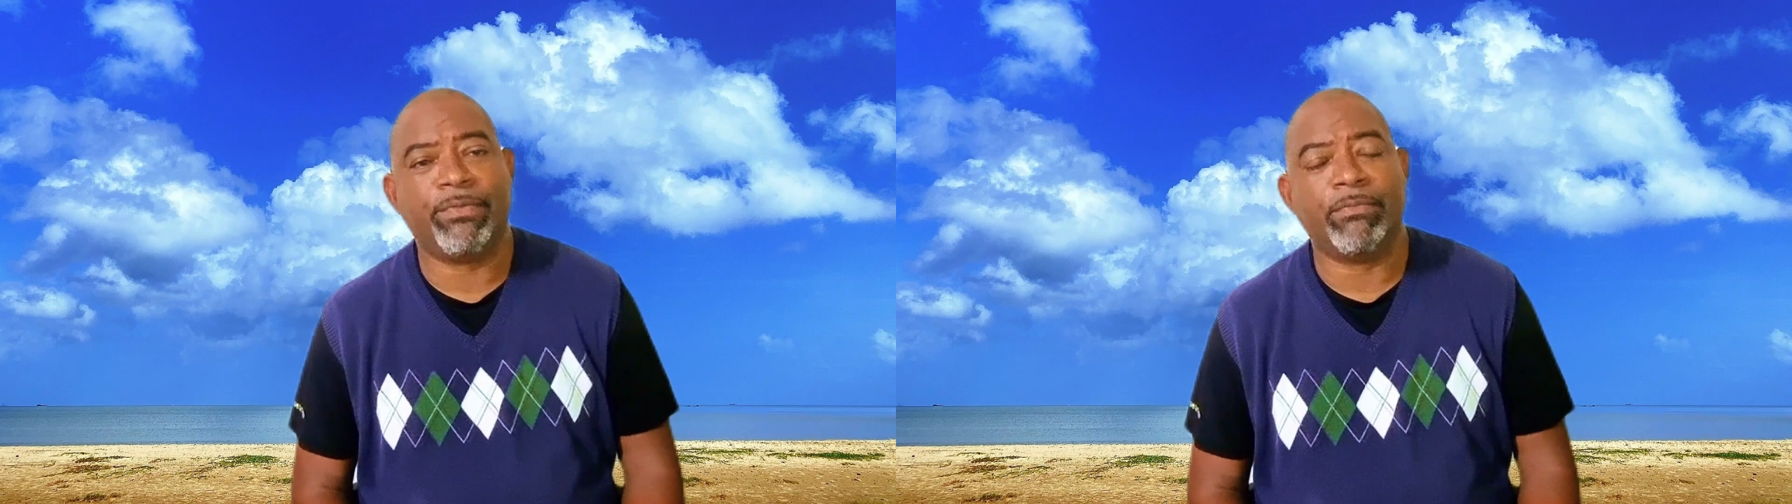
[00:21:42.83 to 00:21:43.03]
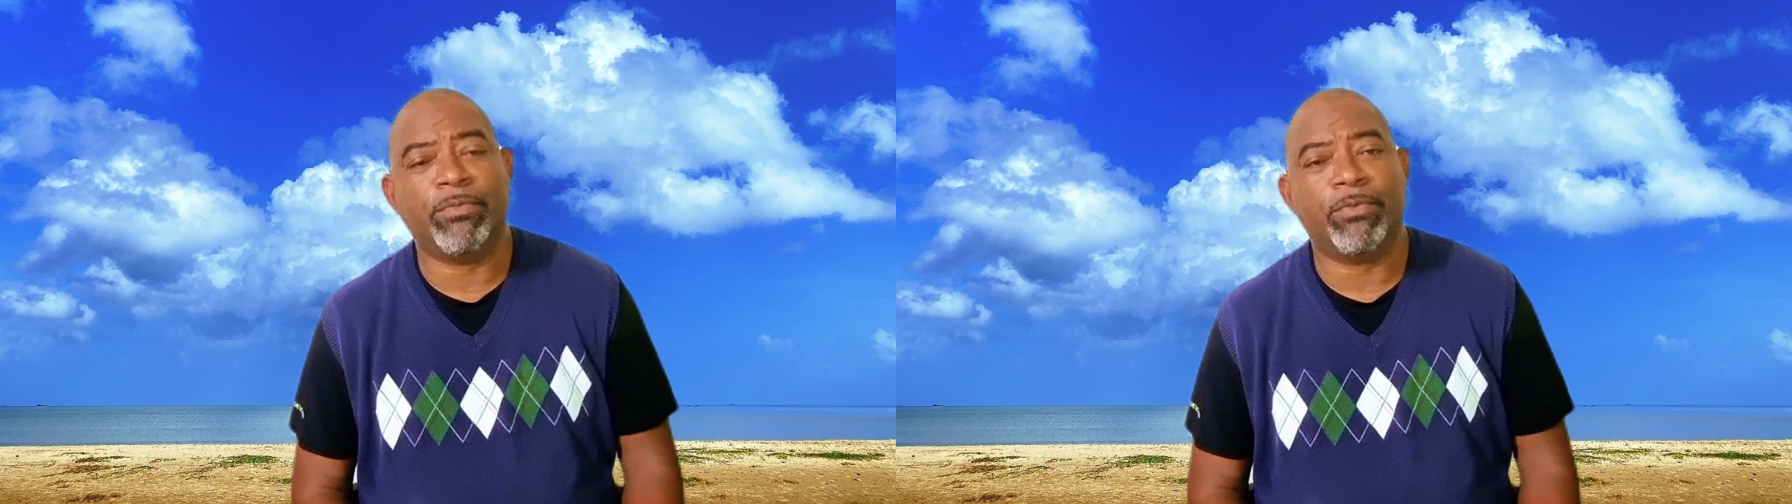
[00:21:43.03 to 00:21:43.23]

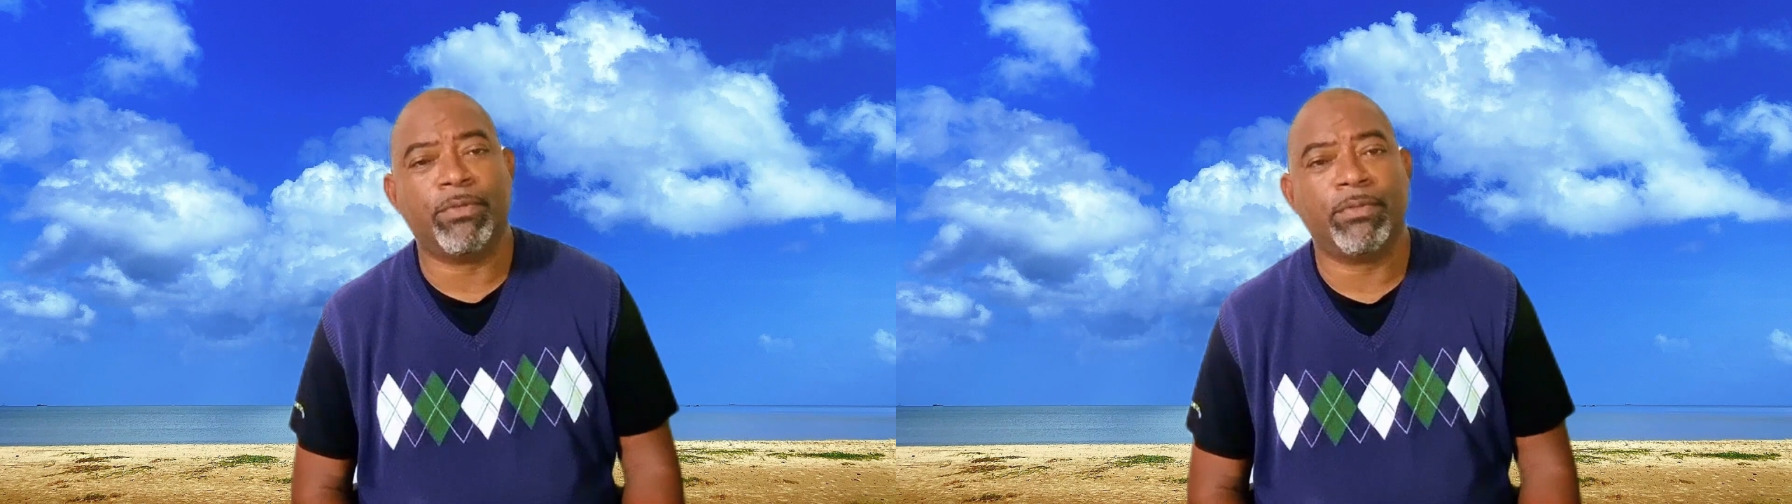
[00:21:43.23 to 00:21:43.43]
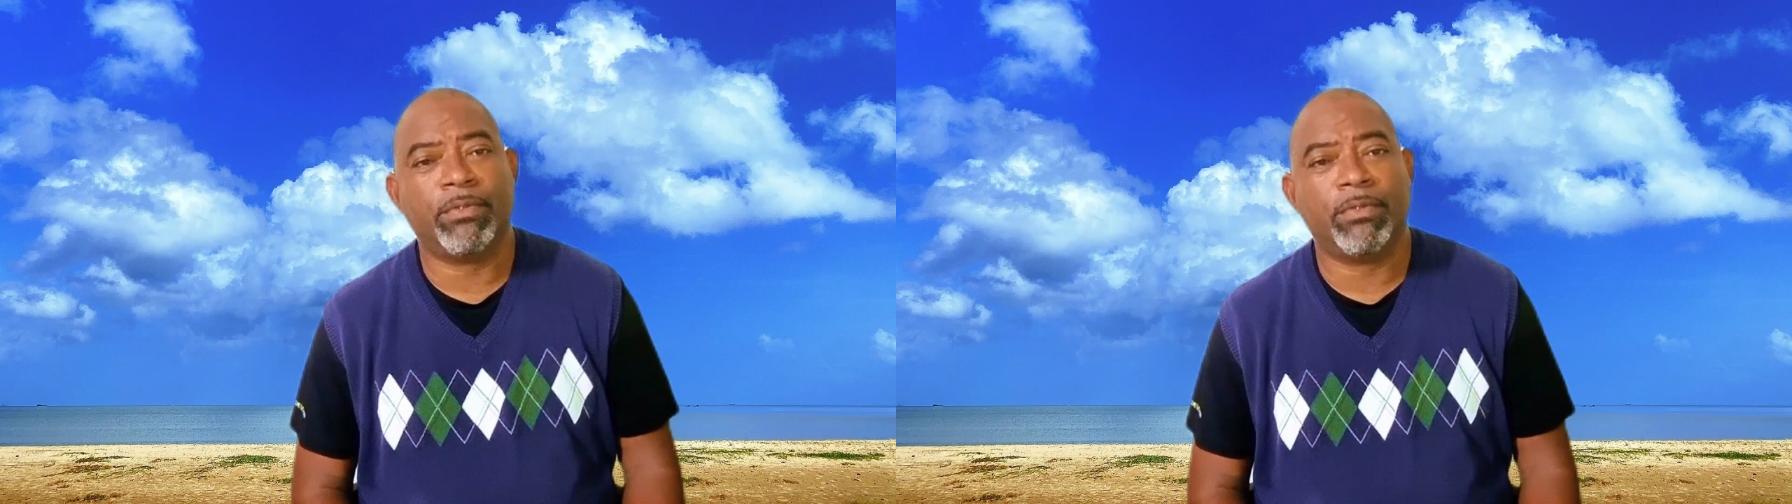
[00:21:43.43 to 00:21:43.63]
more.
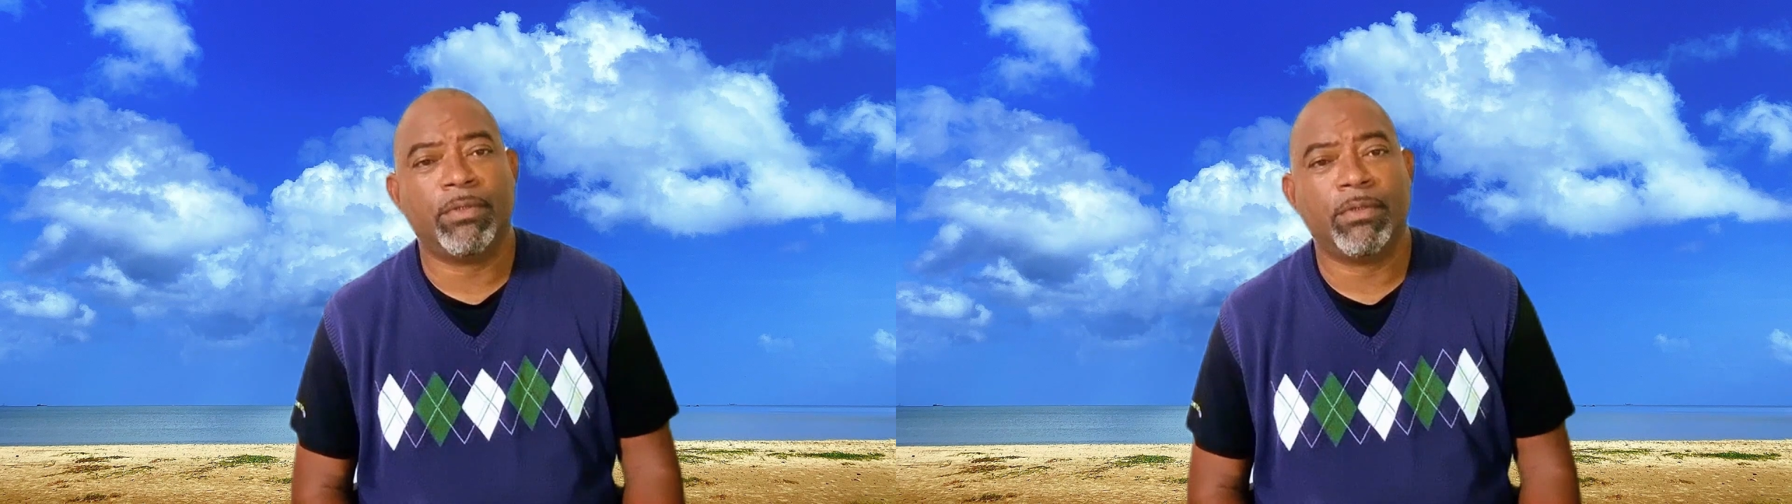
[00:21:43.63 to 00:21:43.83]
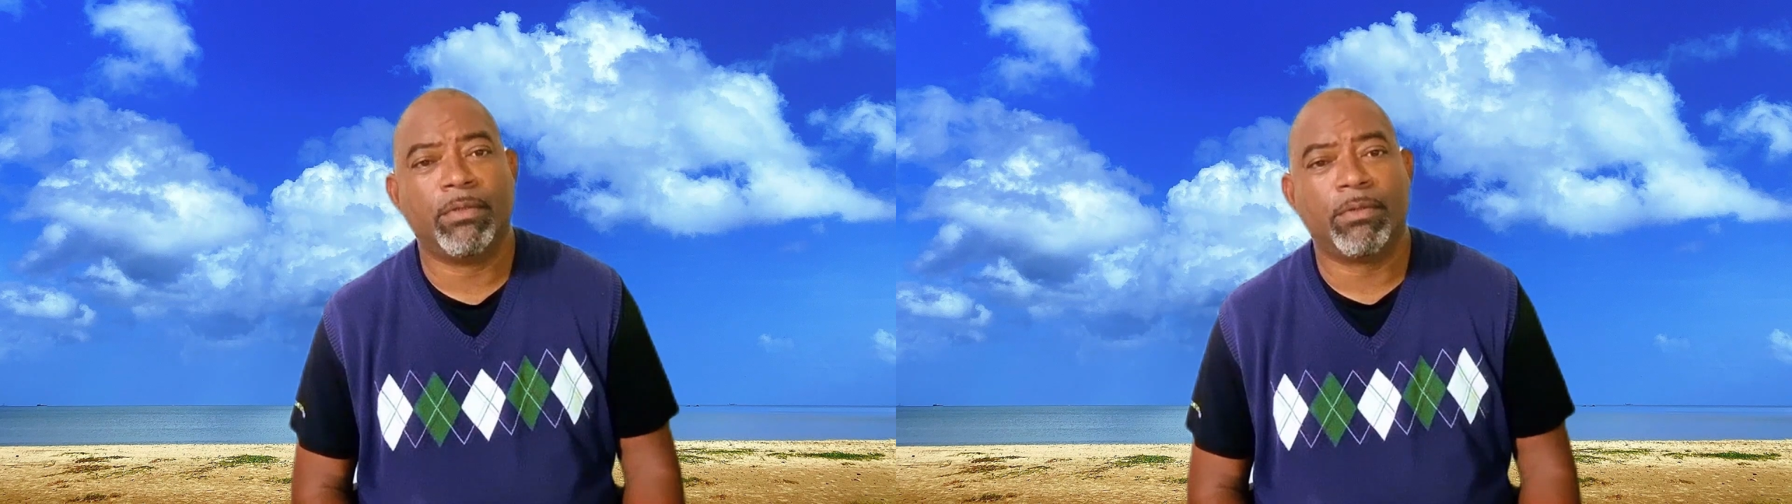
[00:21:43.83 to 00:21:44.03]

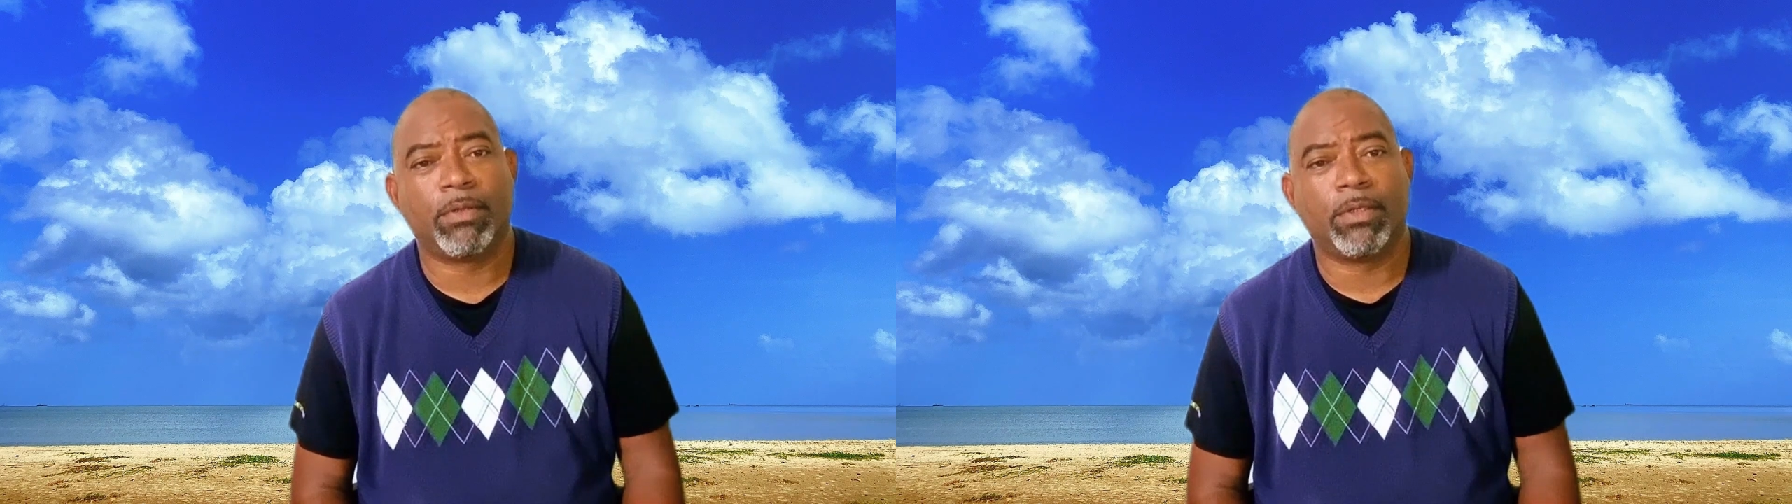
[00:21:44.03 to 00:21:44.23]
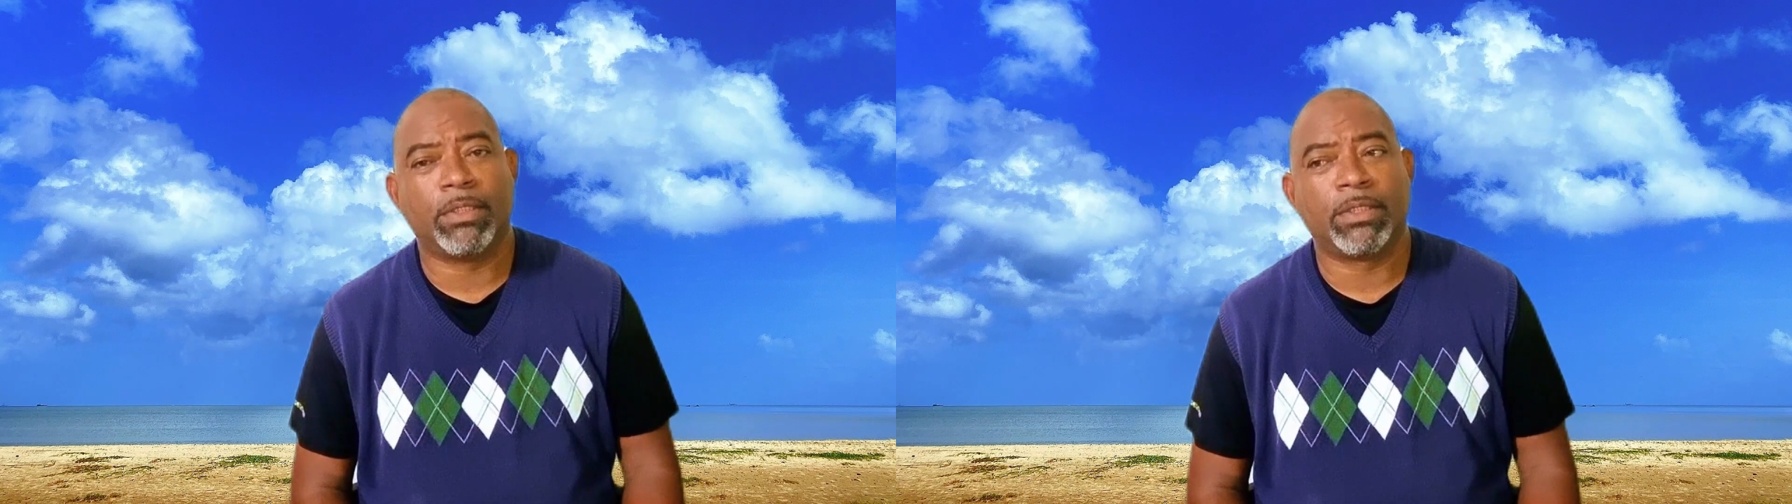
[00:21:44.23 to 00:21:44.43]

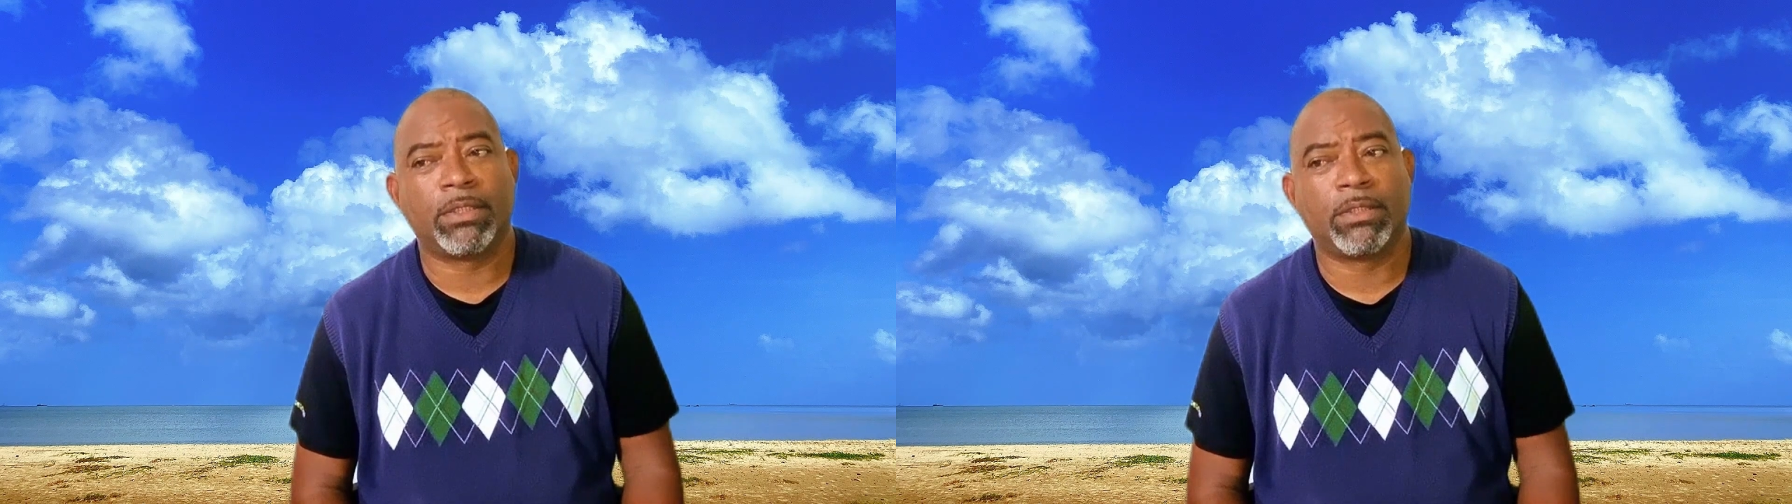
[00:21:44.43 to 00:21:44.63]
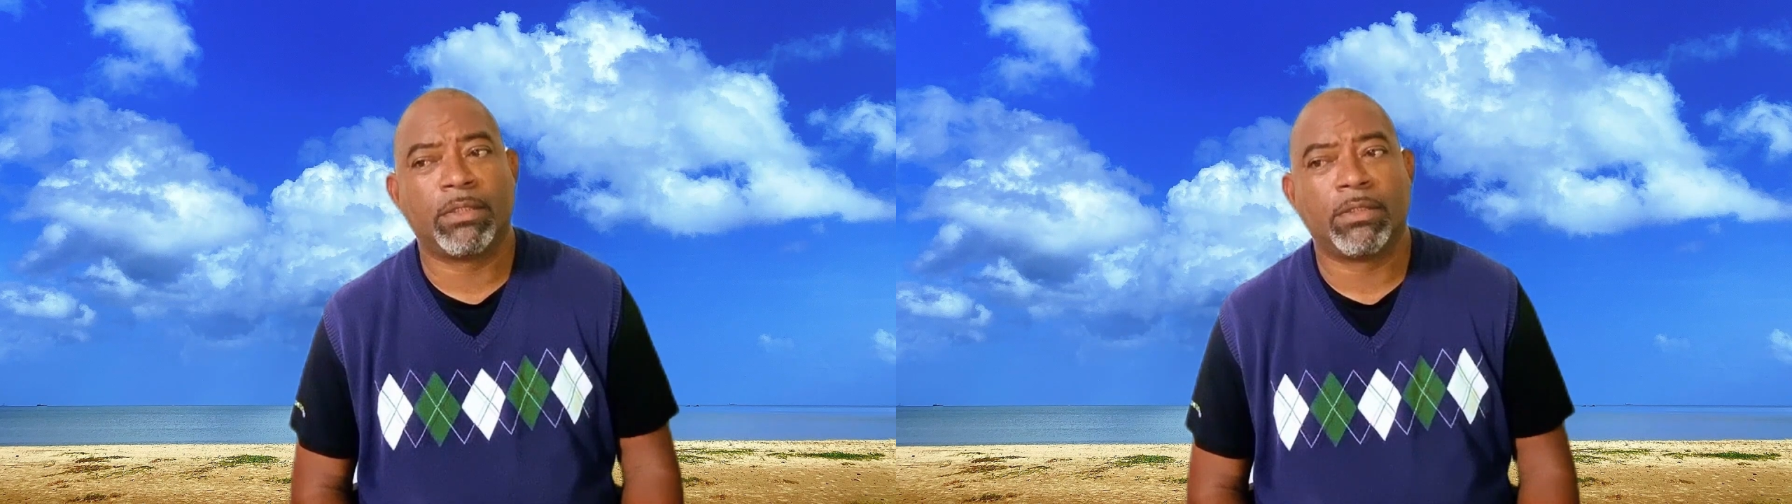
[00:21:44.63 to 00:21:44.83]
Because